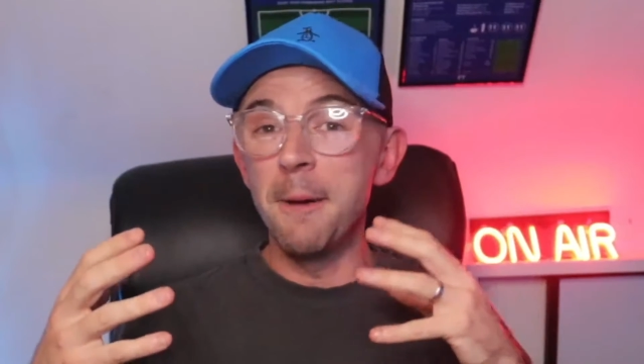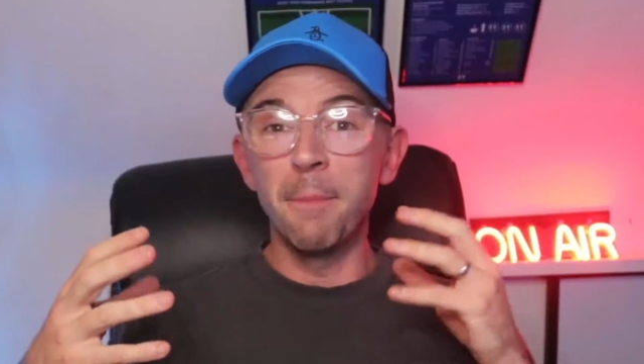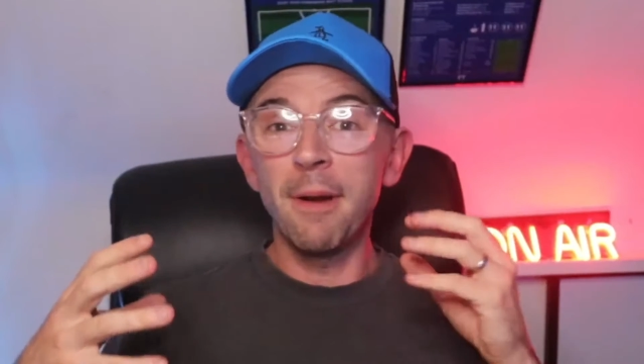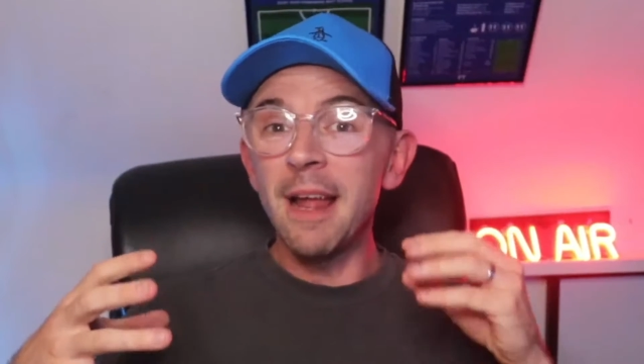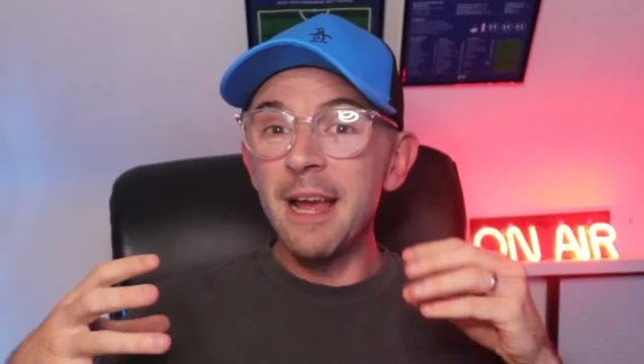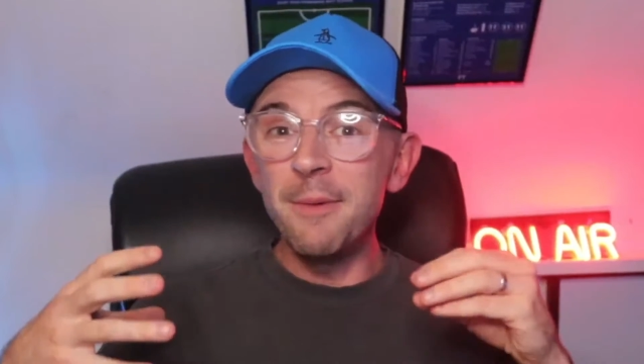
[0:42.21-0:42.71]

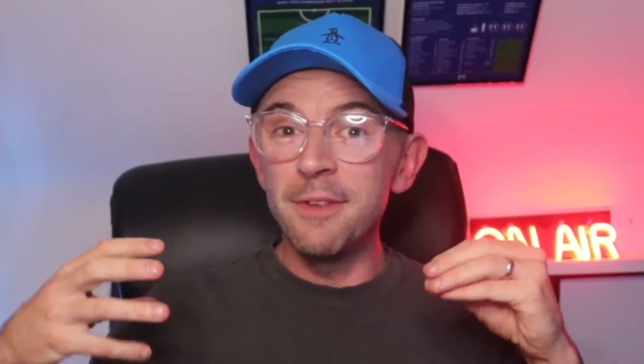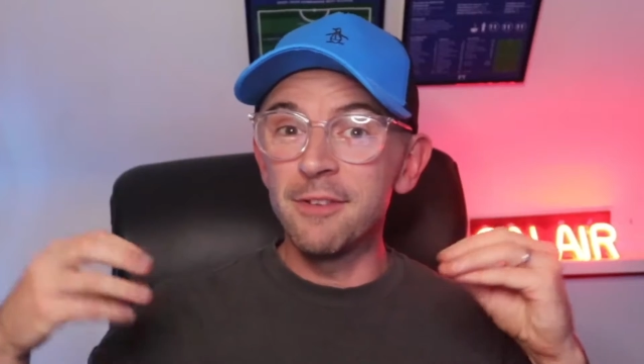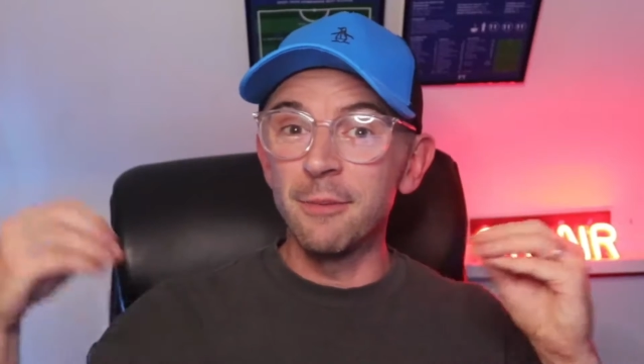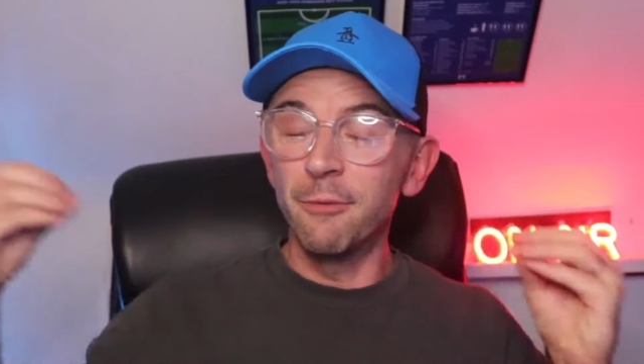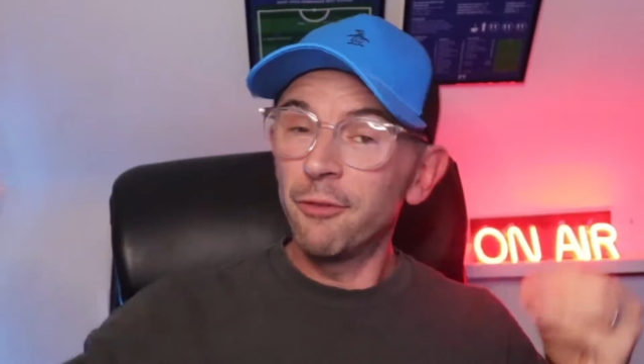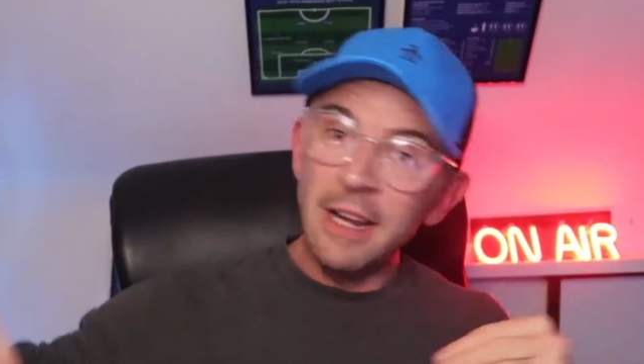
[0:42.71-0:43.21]
play with
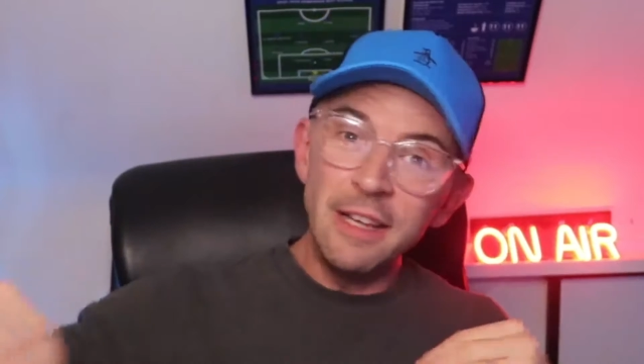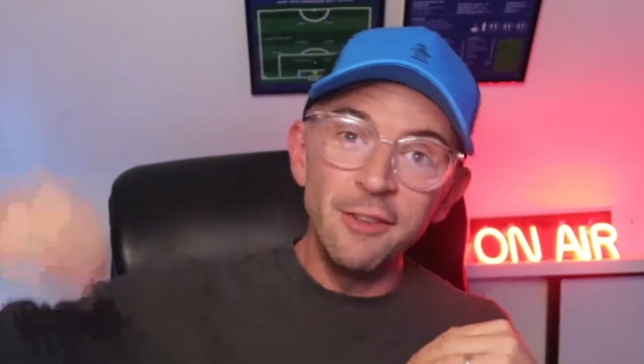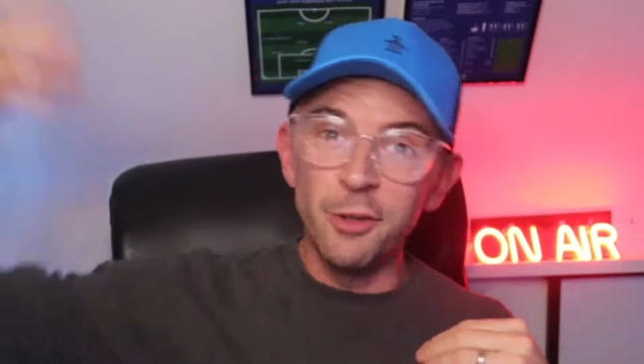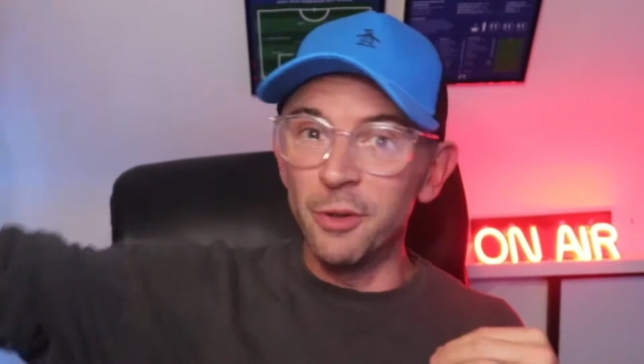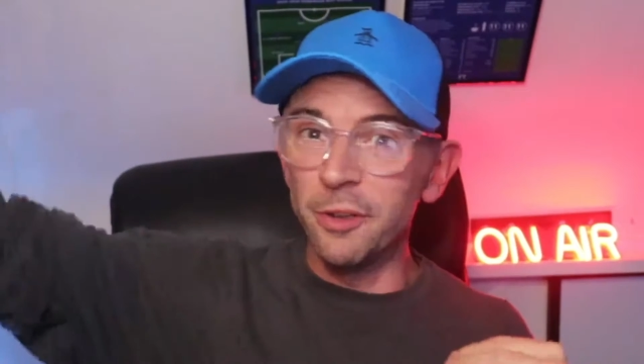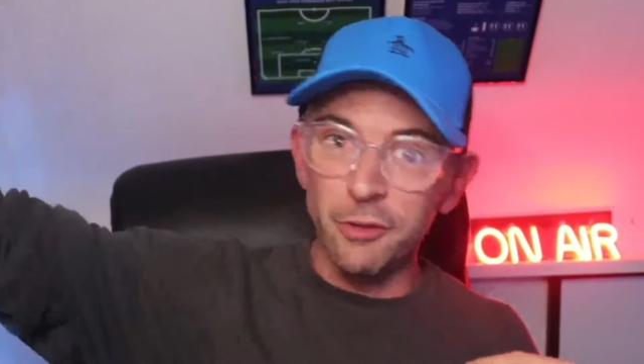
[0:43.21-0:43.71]
some
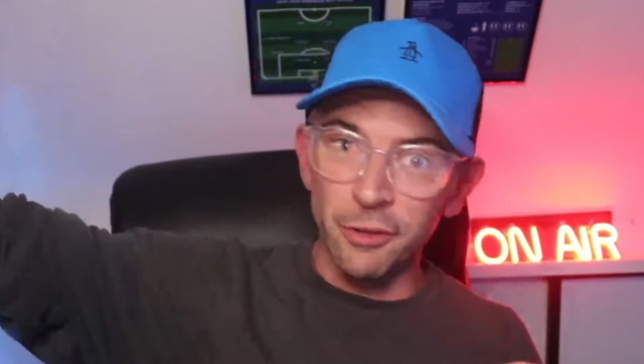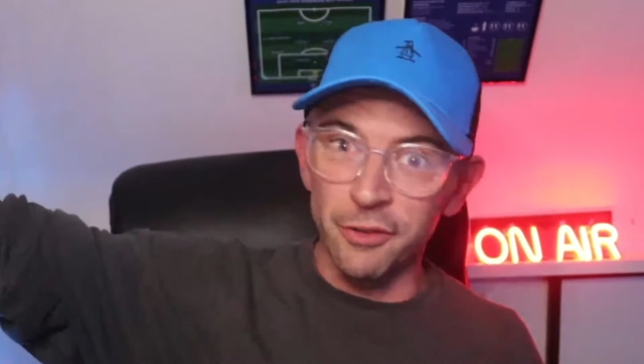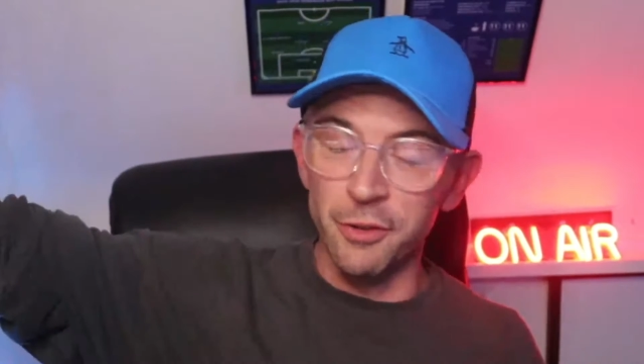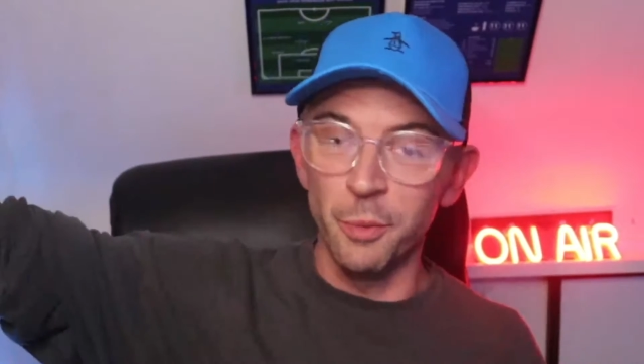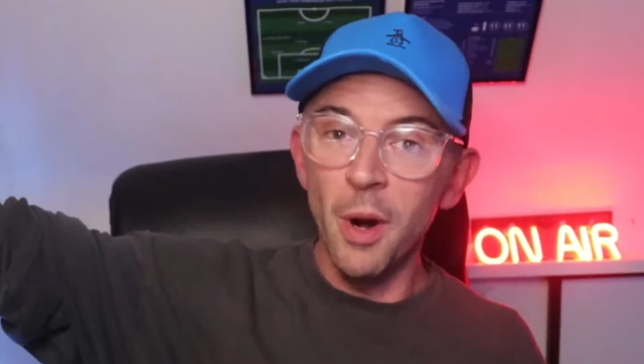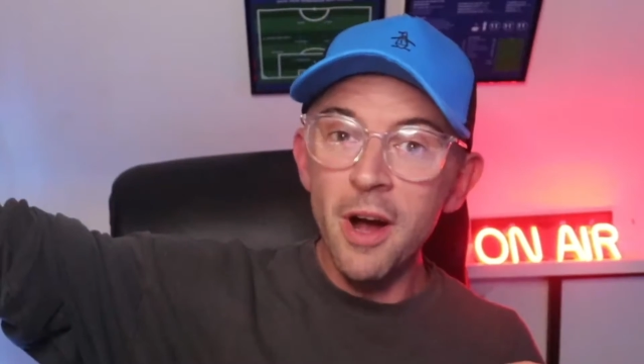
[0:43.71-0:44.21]
friends who are across
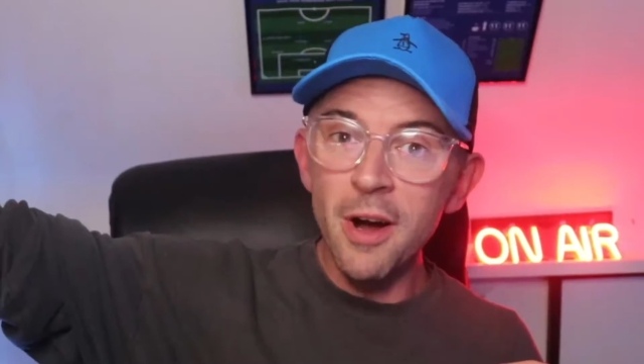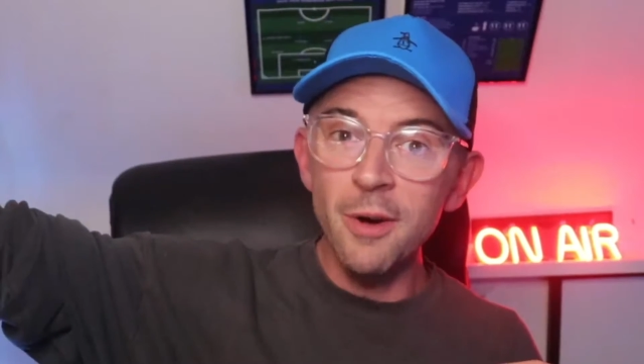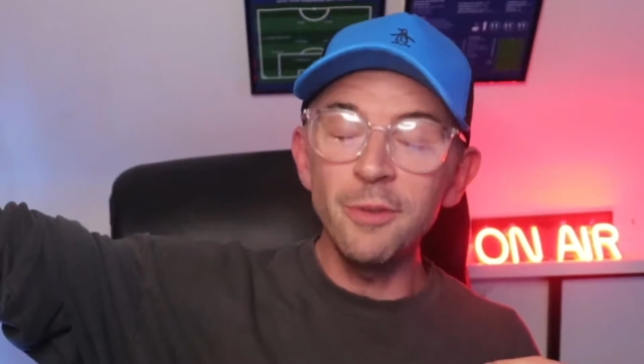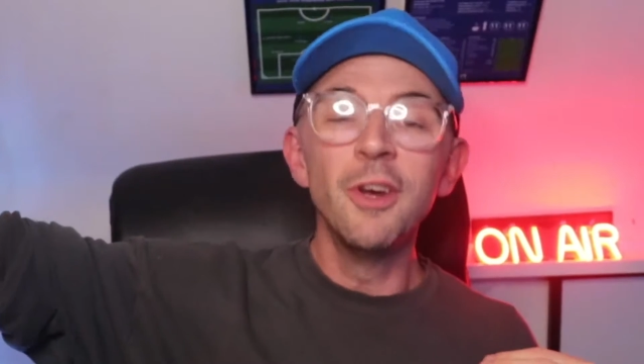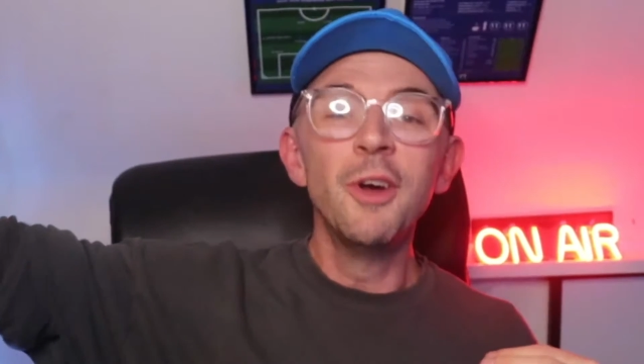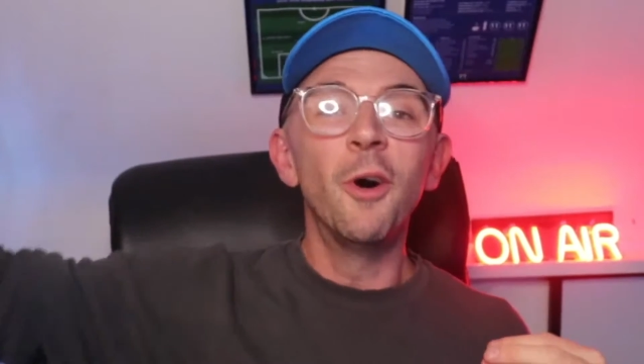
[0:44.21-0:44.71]
the world,